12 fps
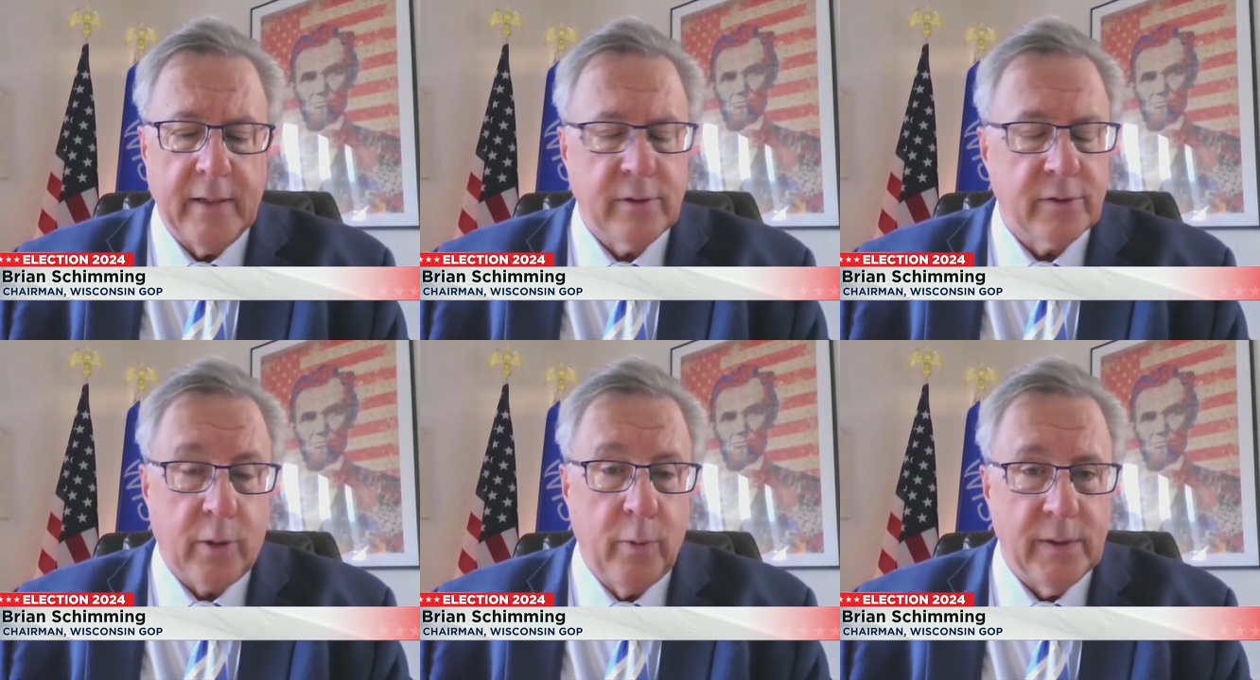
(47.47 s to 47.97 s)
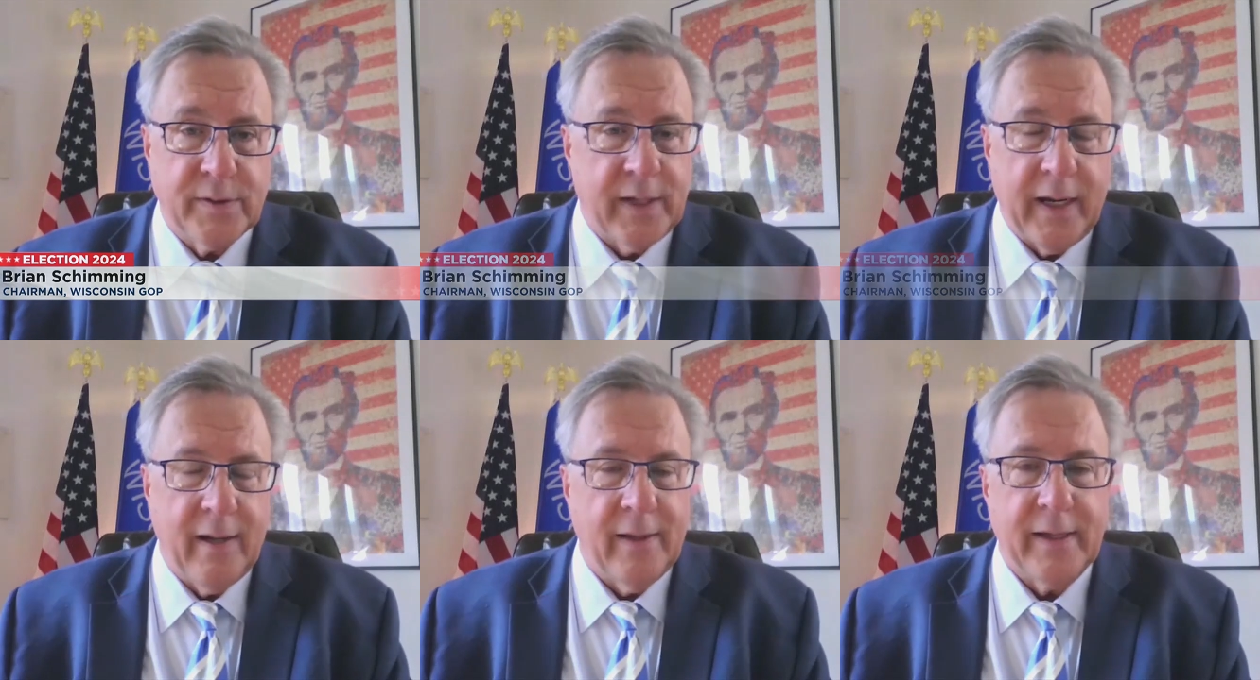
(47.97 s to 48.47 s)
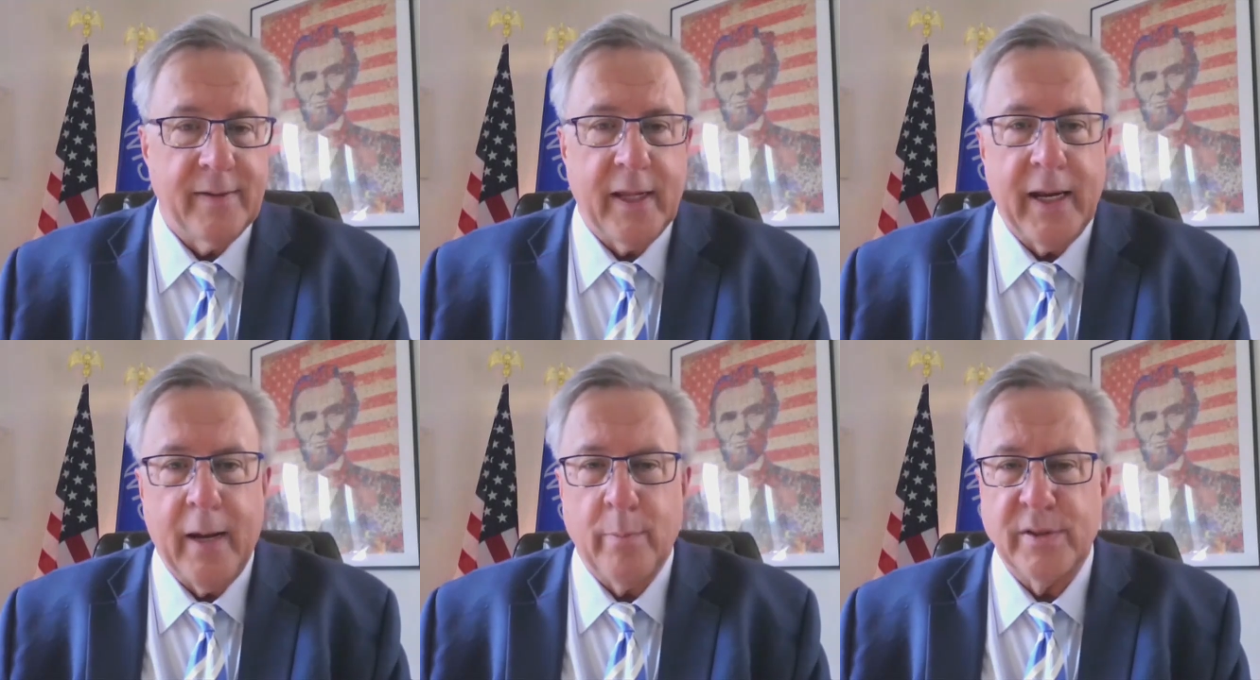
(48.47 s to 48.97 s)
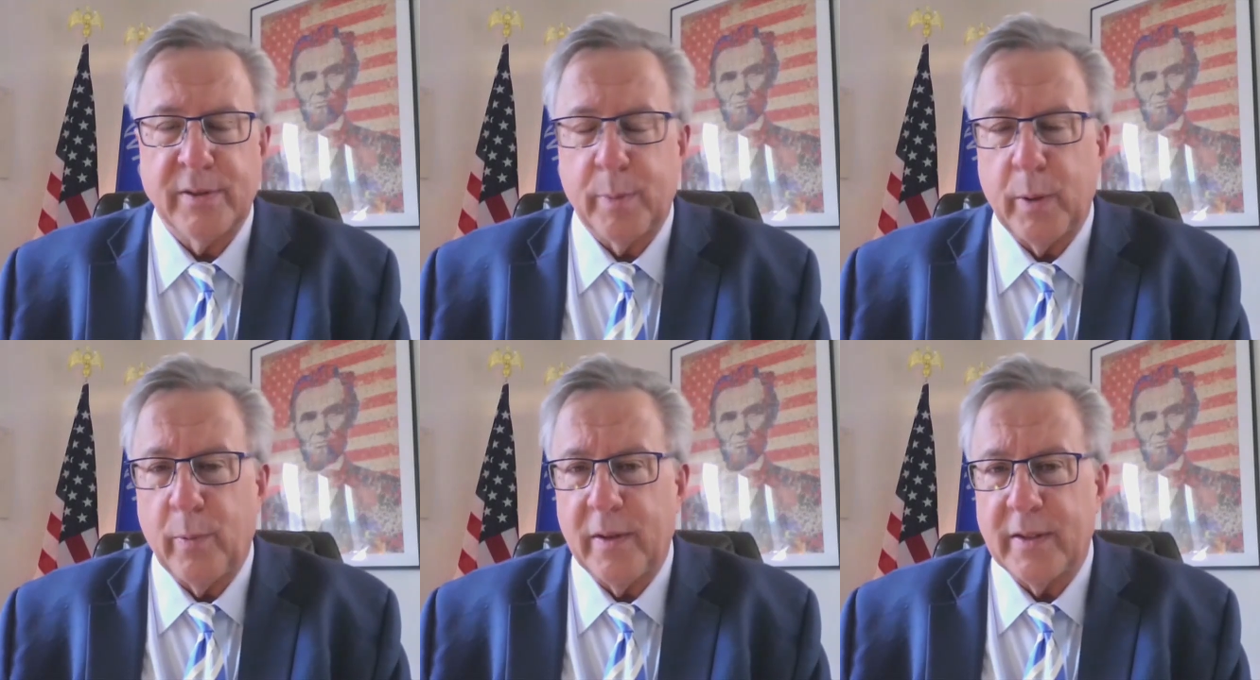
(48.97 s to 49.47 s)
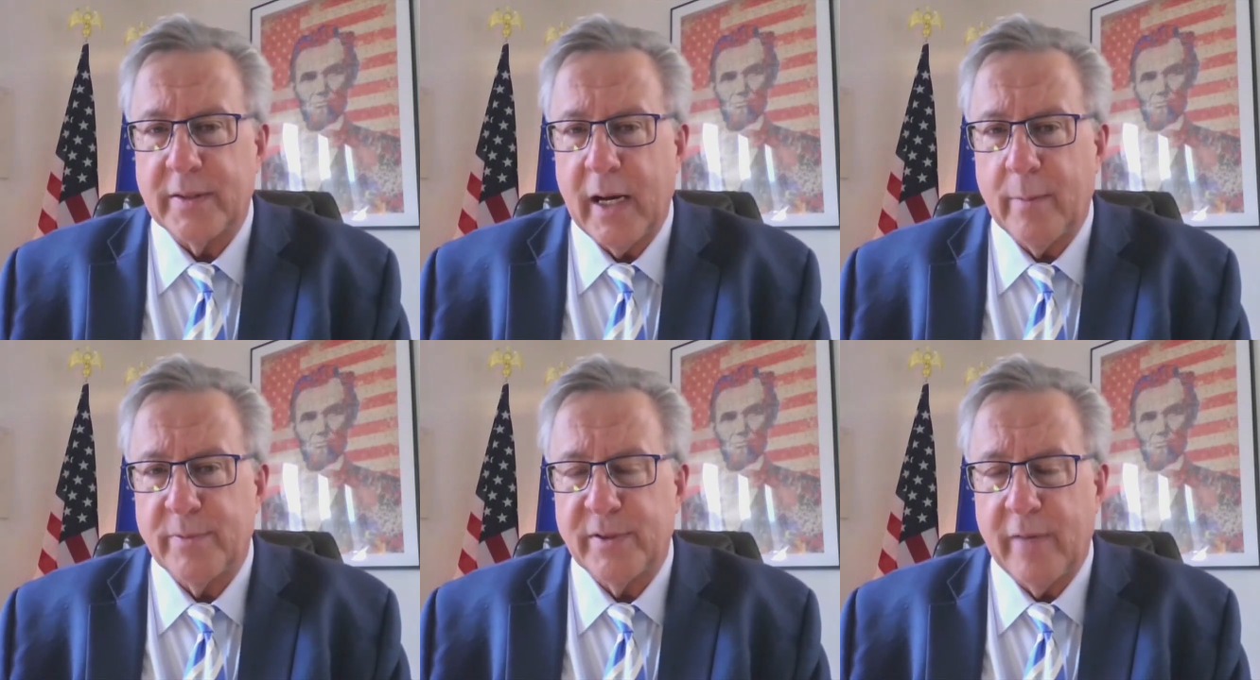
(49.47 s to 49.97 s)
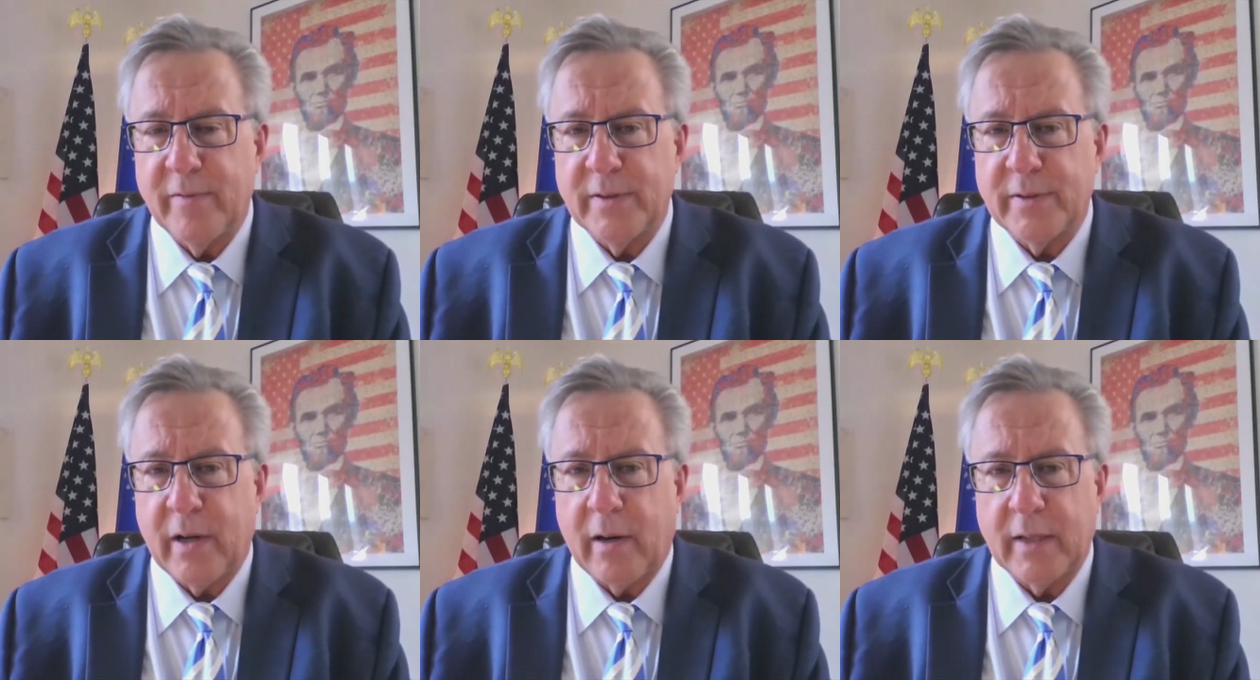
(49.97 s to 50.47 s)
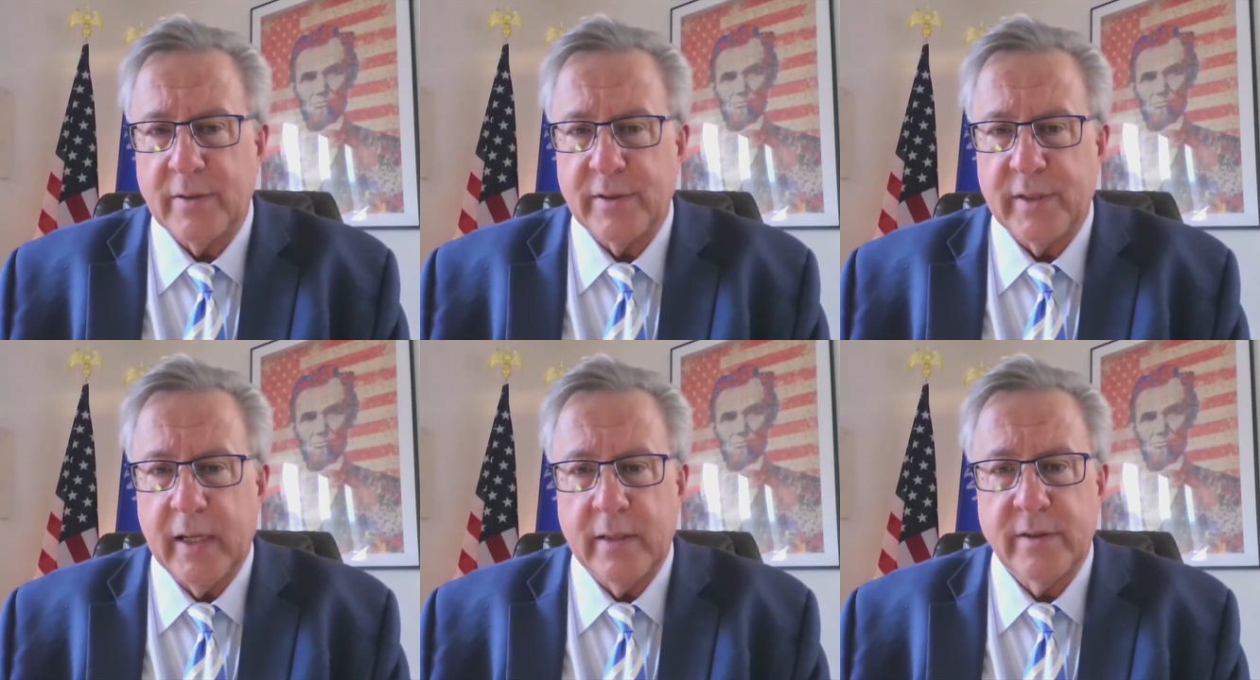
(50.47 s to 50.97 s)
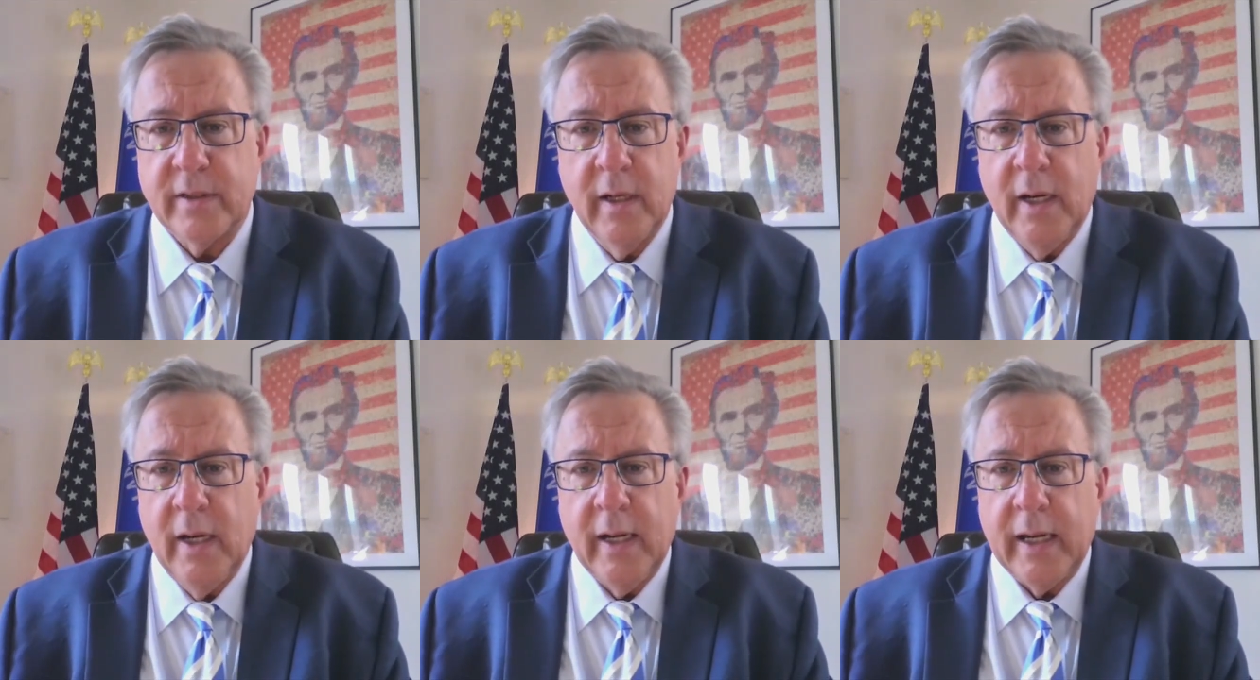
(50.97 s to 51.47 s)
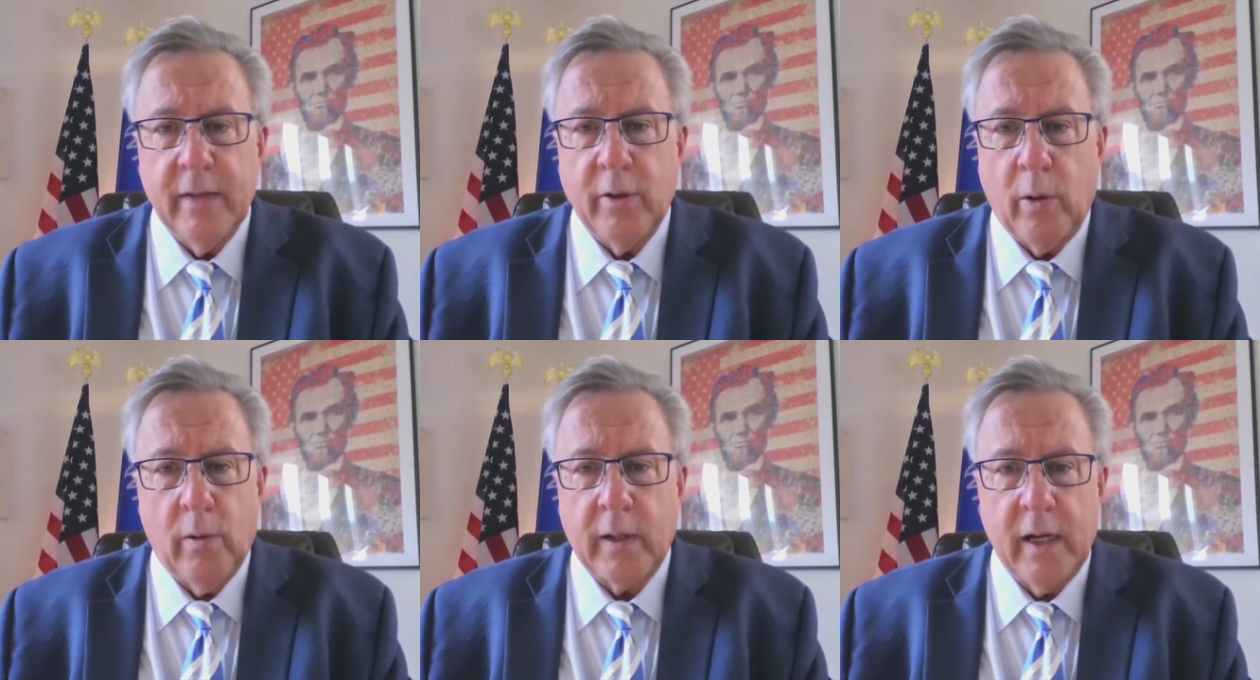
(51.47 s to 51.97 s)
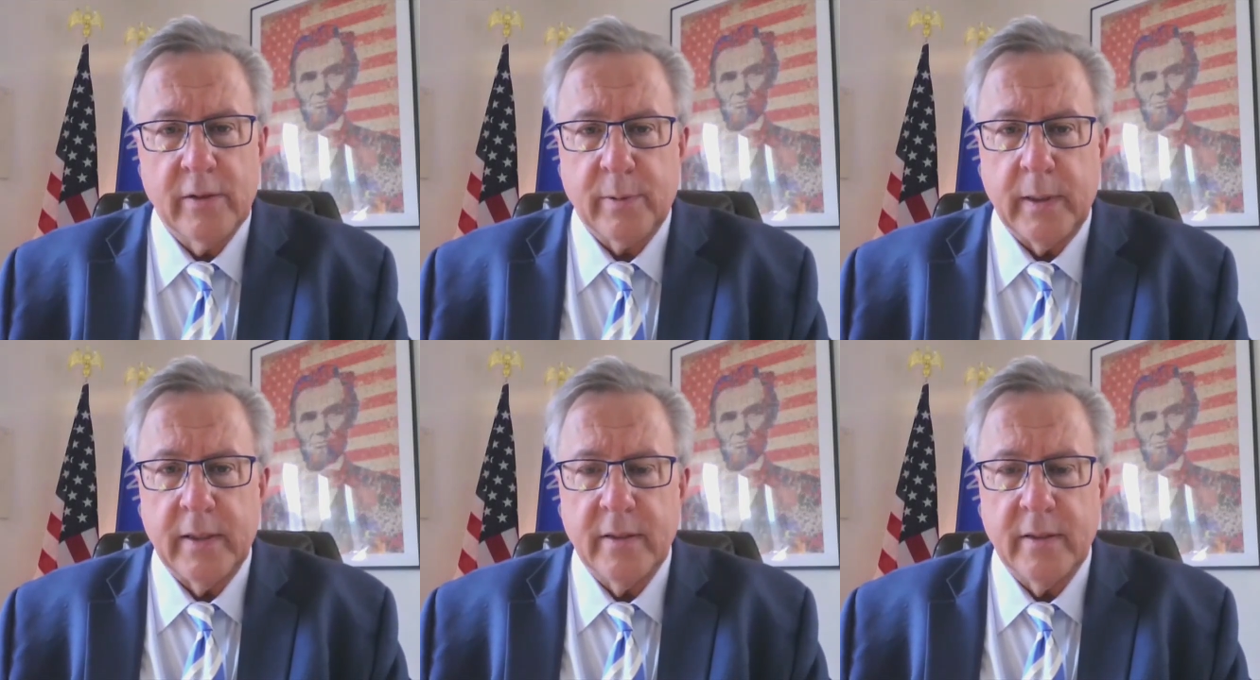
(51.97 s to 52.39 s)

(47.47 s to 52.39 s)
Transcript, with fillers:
Speaker 1: Just coincidentally, that happens to be one of the top seven target states in the whole country.